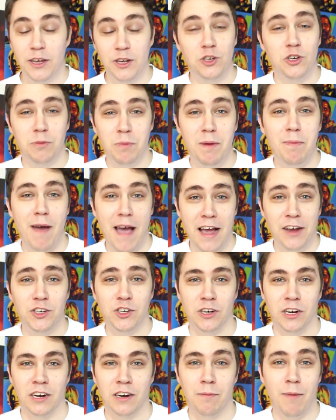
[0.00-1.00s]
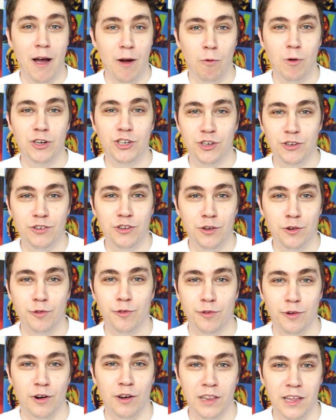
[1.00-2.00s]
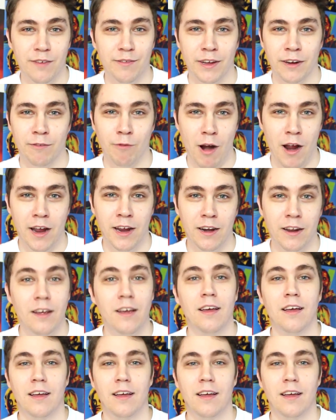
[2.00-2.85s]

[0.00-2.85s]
You should be passionate about what you do for a living, right?